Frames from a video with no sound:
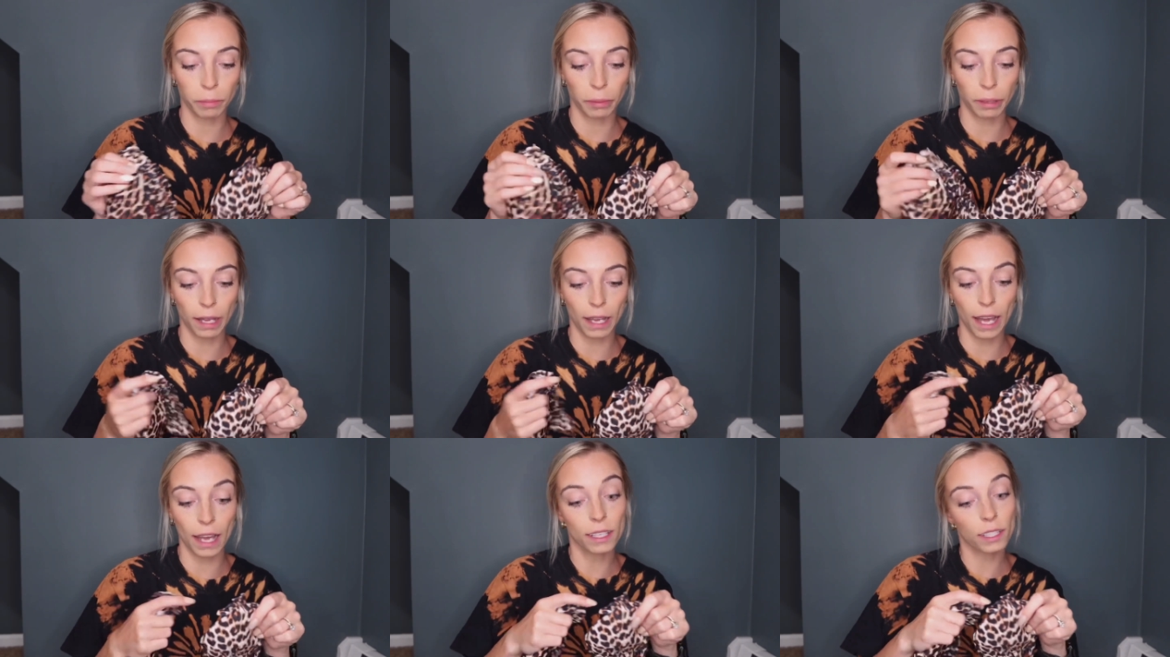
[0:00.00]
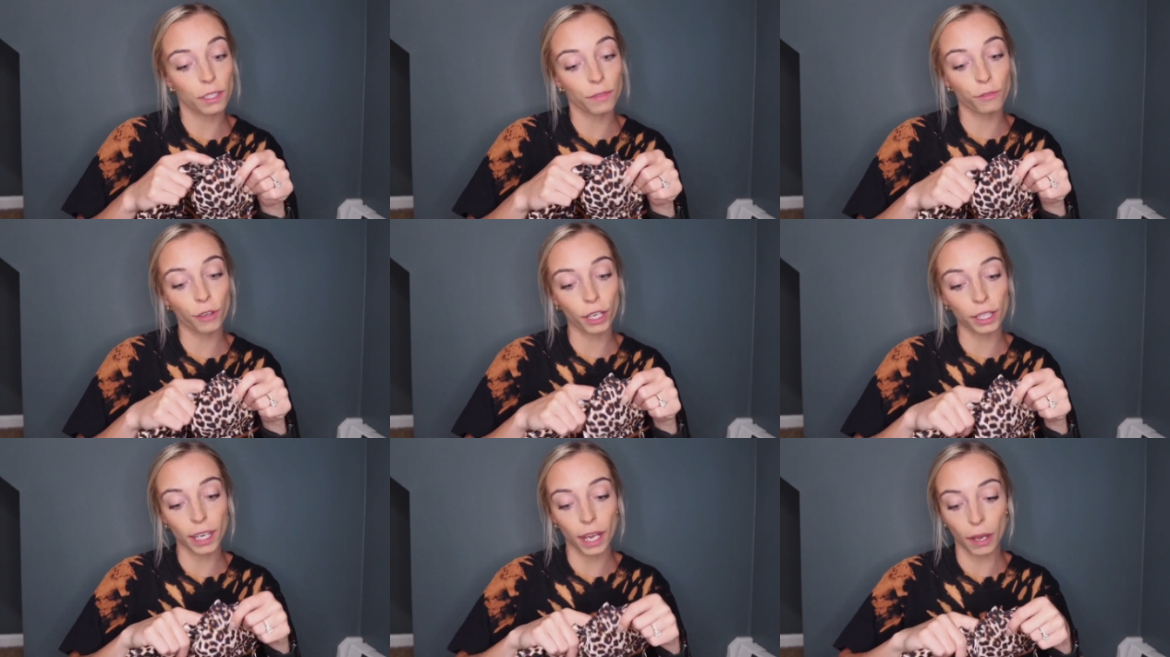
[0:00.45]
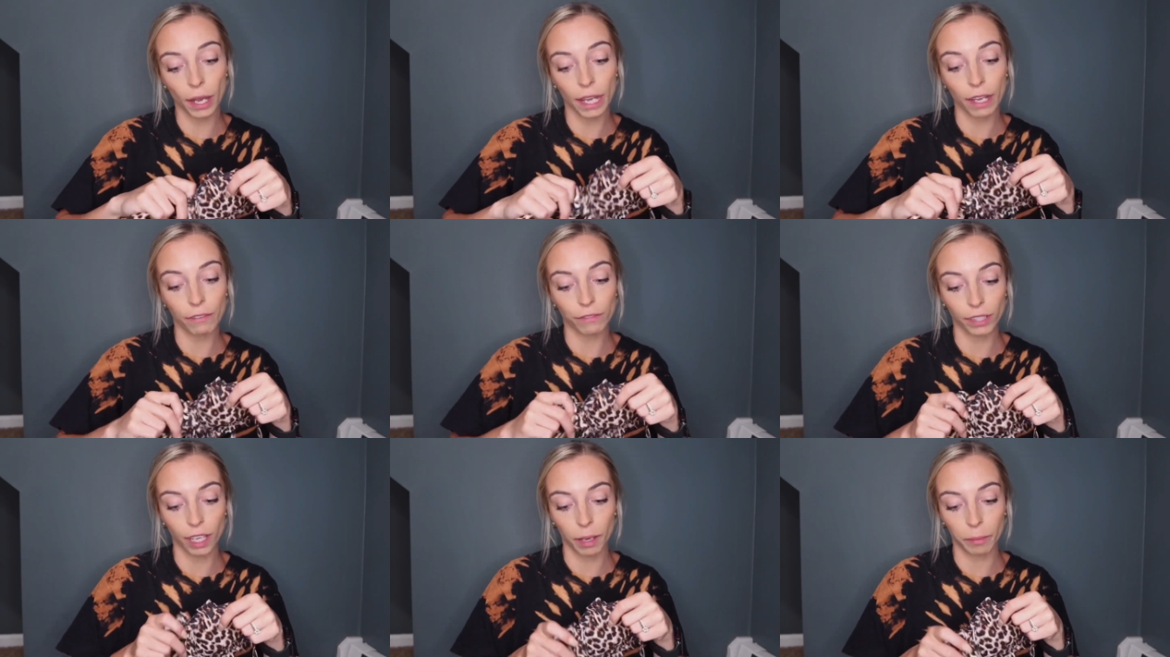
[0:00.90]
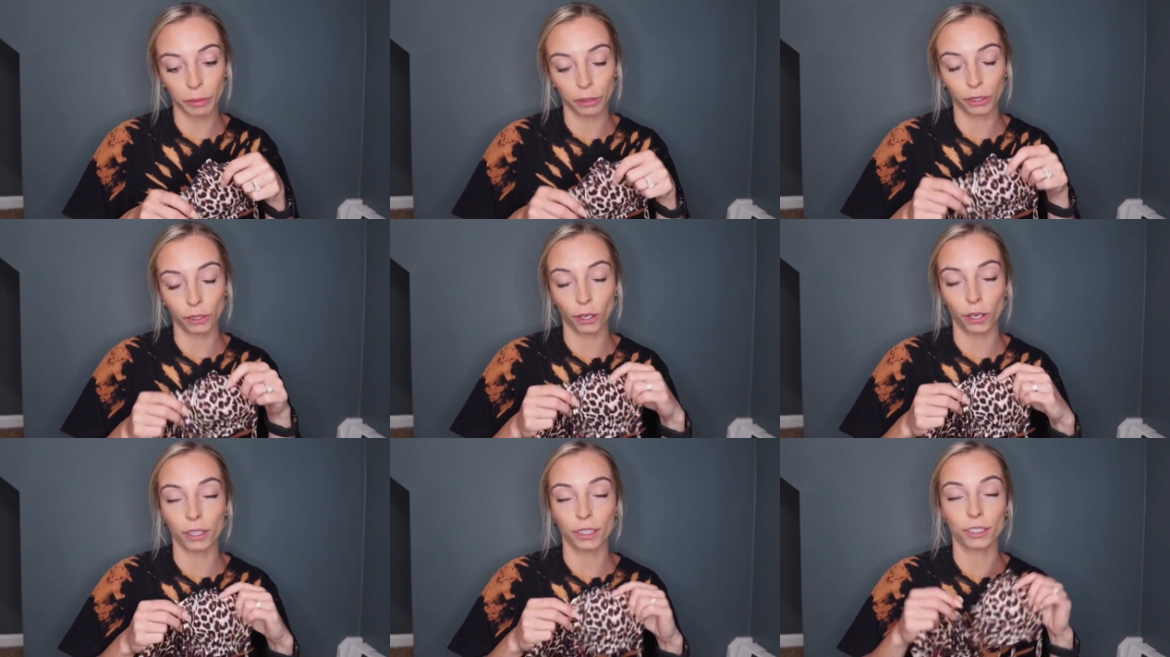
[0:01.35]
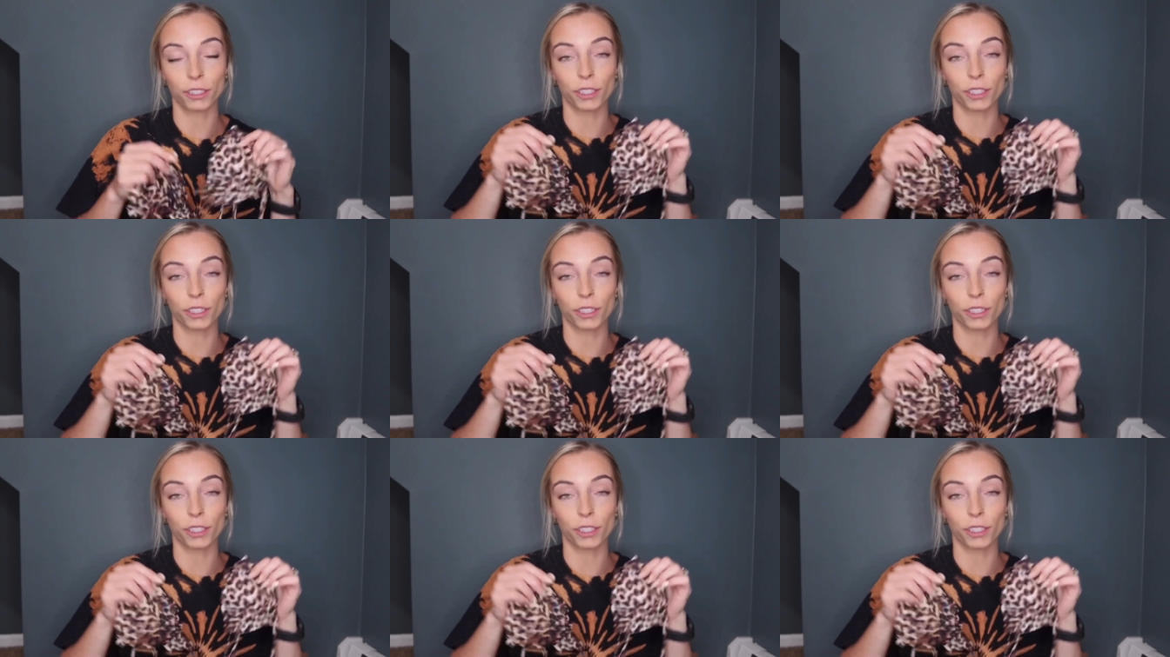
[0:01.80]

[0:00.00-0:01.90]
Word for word: but as of right now, I have not put it on.